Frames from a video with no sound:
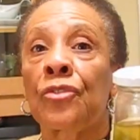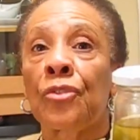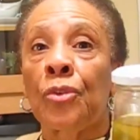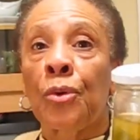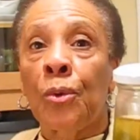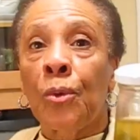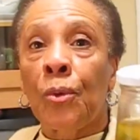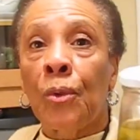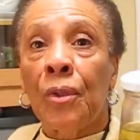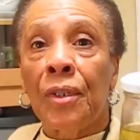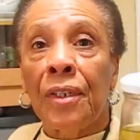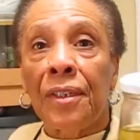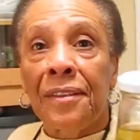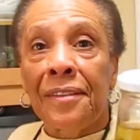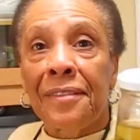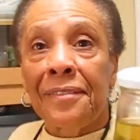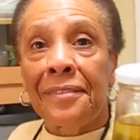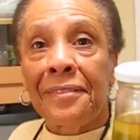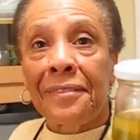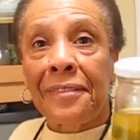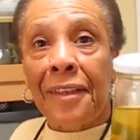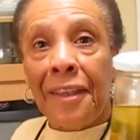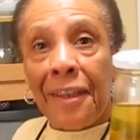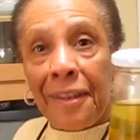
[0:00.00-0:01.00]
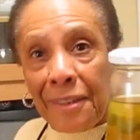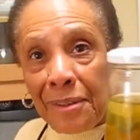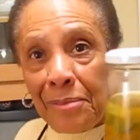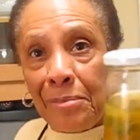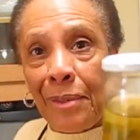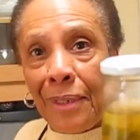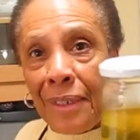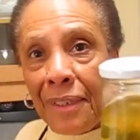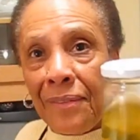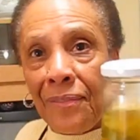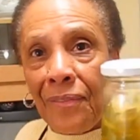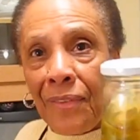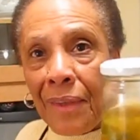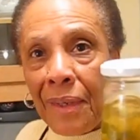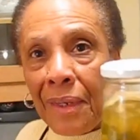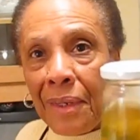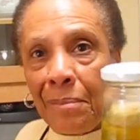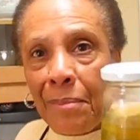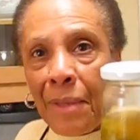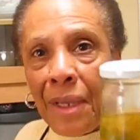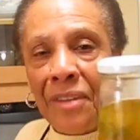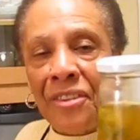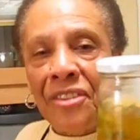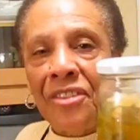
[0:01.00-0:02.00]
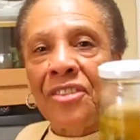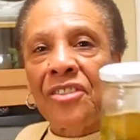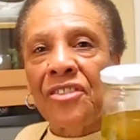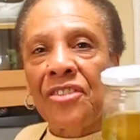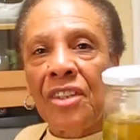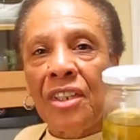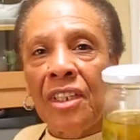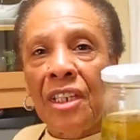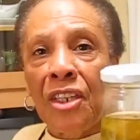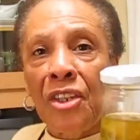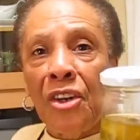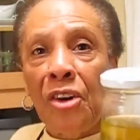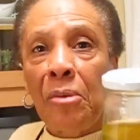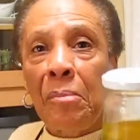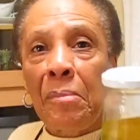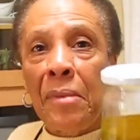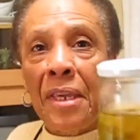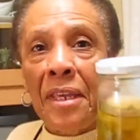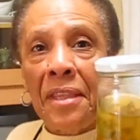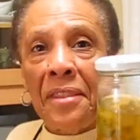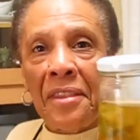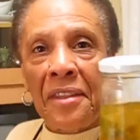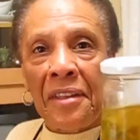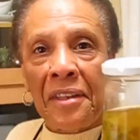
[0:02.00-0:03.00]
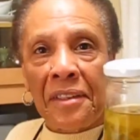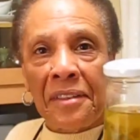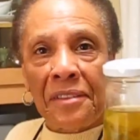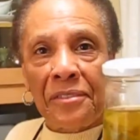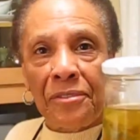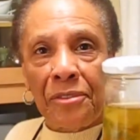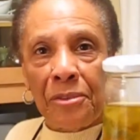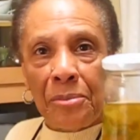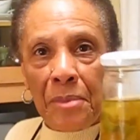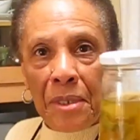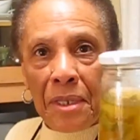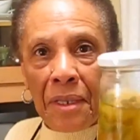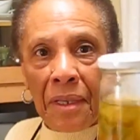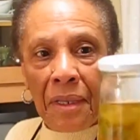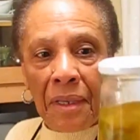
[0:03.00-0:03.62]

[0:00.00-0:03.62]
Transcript: old. Can you believe that? My sister-in-law made that for me.